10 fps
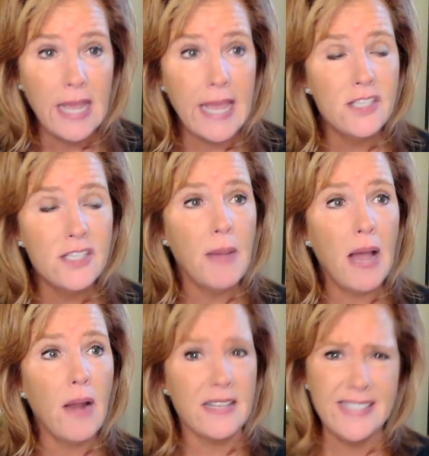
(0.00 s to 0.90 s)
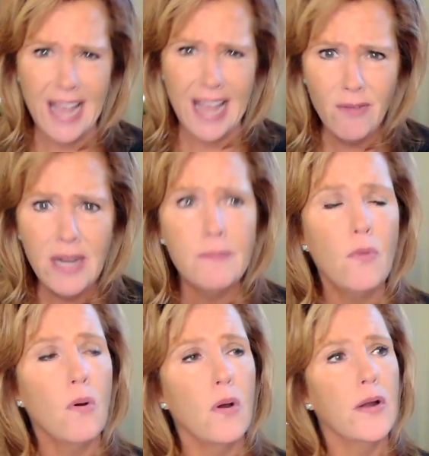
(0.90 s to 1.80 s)
It's about a sounding
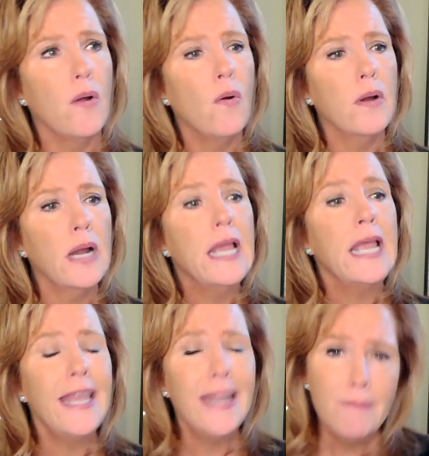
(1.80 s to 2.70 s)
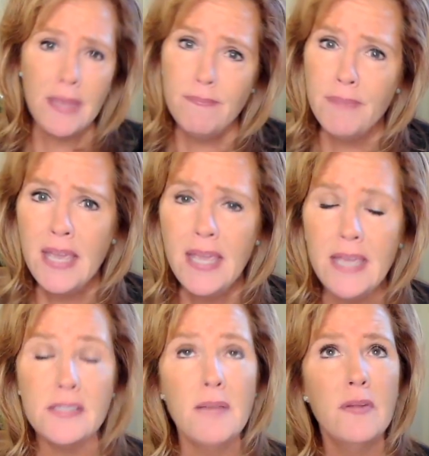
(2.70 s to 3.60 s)
board, or it may be
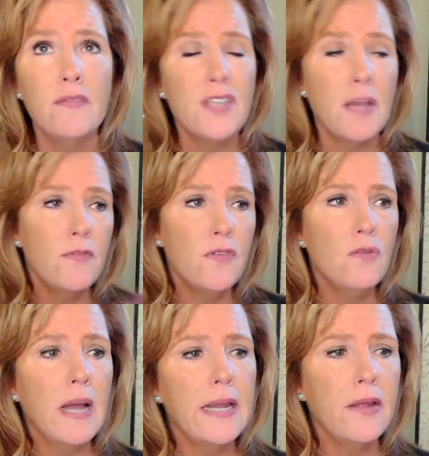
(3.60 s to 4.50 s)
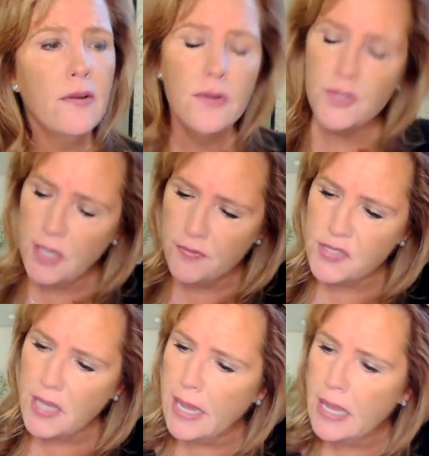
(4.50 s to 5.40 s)
some of you might hear yourself
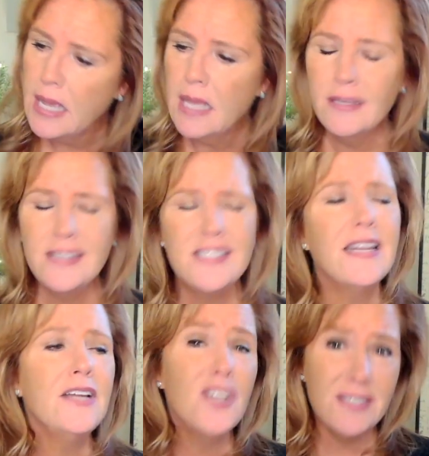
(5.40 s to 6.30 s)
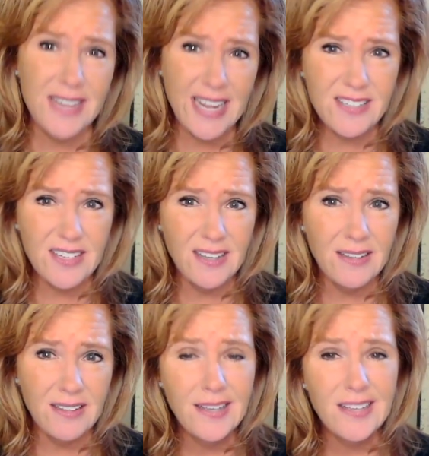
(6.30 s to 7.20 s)
say, listen, I just need to
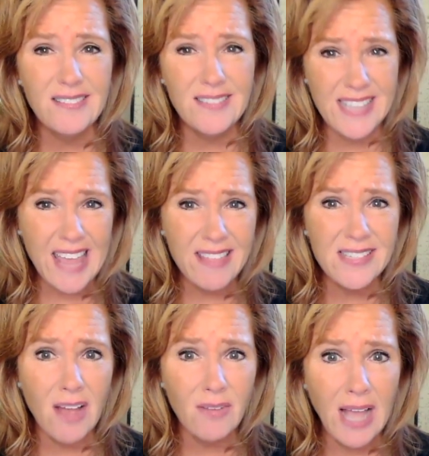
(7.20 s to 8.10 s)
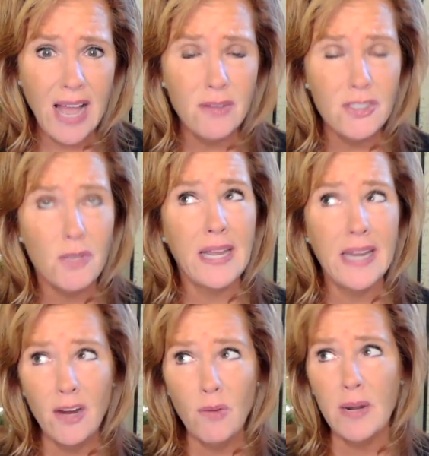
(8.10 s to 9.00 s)
say this out loud so I can
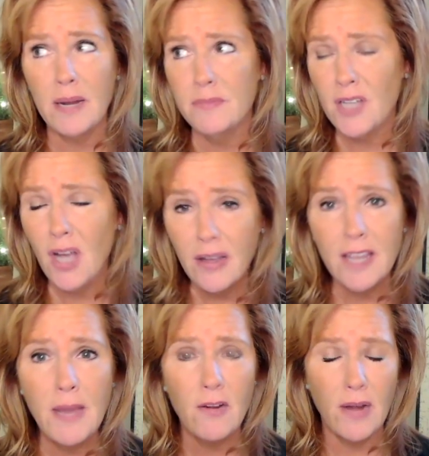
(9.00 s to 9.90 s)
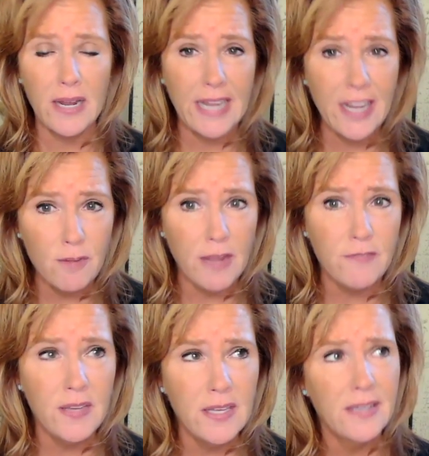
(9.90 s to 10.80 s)
hear what I'm talking or I can hear my
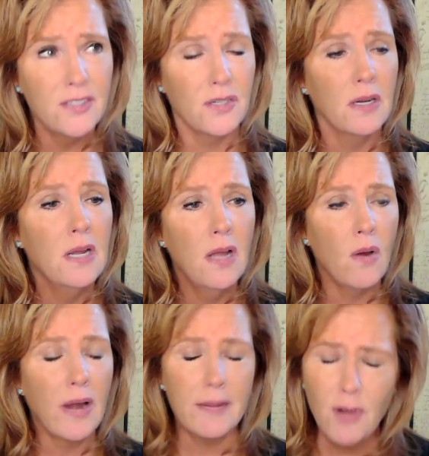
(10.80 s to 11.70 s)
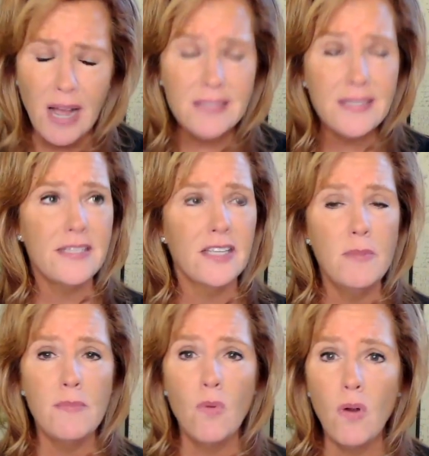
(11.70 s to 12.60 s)
feelings, or I can process a little
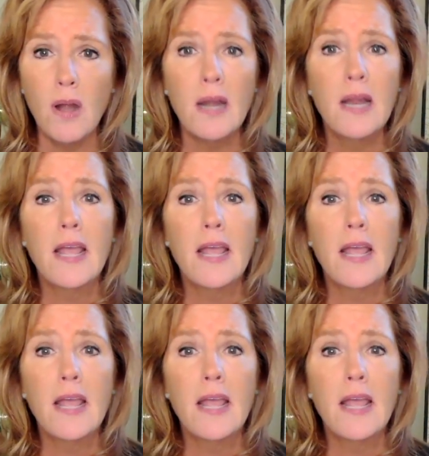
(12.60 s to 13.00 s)
bit more.